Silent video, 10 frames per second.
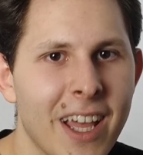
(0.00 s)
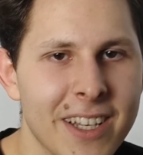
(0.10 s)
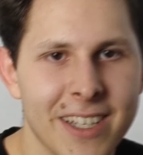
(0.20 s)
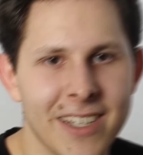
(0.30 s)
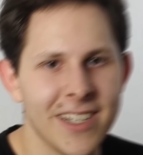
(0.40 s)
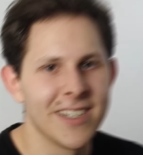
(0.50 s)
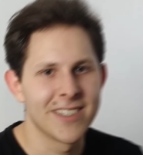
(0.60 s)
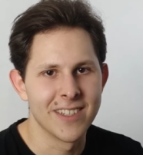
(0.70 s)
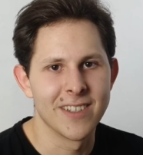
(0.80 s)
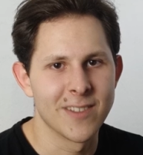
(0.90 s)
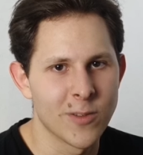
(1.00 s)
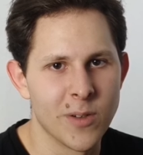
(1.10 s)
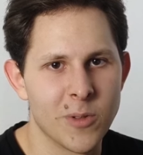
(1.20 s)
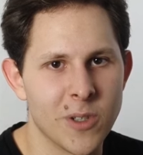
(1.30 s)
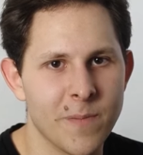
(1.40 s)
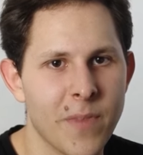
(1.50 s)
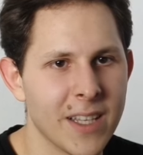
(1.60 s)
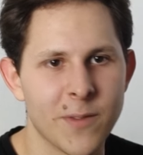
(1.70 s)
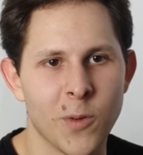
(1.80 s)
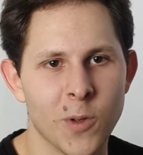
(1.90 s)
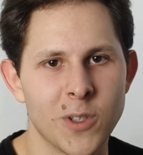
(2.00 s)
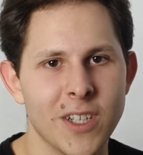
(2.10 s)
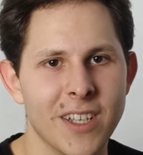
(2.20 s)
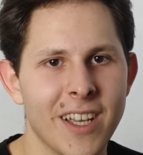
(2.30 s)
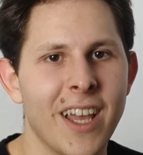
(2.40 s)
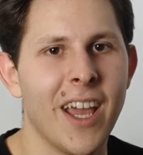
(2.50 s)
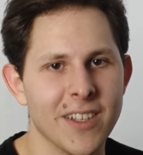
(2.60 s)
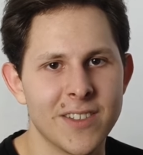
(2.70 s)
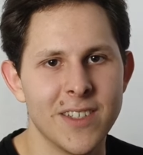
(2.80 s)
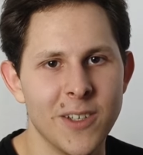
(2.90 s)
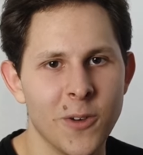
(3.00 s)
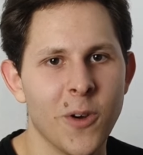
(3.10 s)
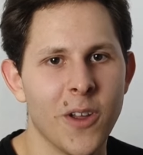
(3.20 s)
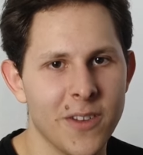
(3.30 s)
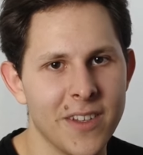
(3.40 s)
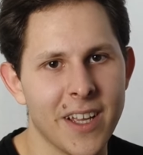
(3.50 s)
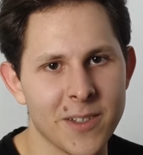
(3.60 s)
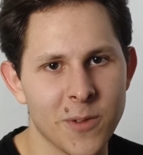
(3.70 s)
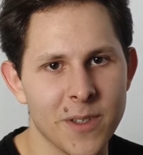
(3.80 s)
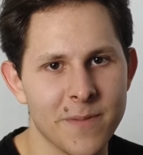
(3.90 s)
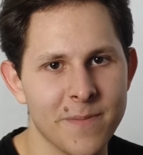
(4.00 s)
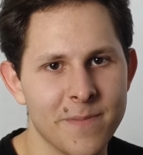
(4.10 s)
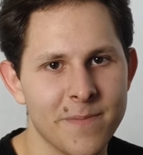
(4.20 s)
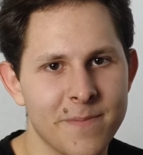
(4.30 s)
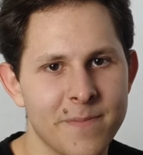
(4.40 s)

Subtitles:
Link is in the description. Thanks for watching, and I'll see you on the next one.